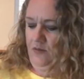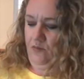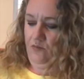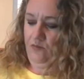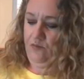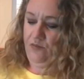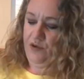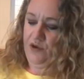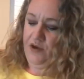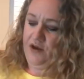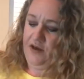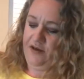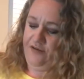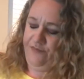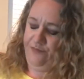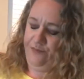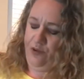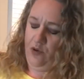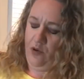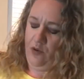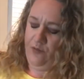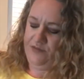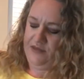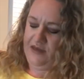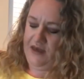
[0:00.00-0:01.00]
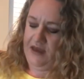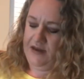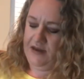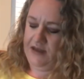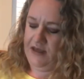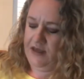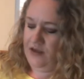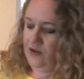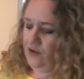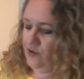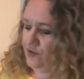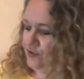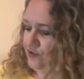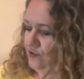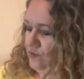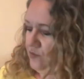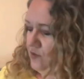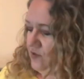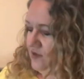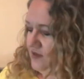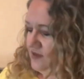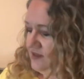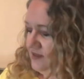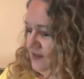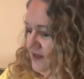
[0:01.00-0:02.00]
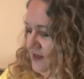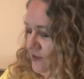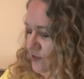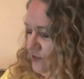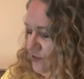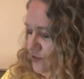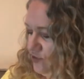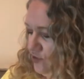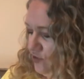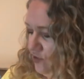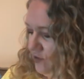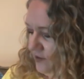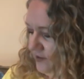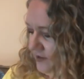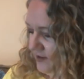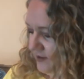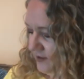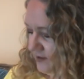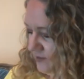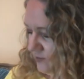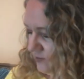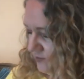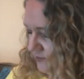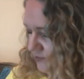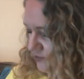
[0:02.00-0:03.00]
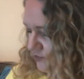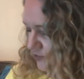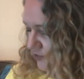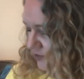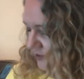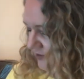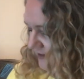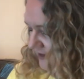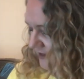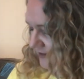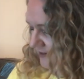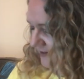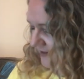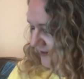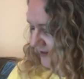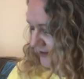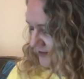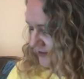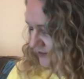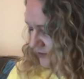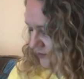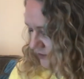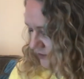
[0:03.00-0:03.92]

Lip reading: but I've popped it in here. So what is this? Chocolate Elixir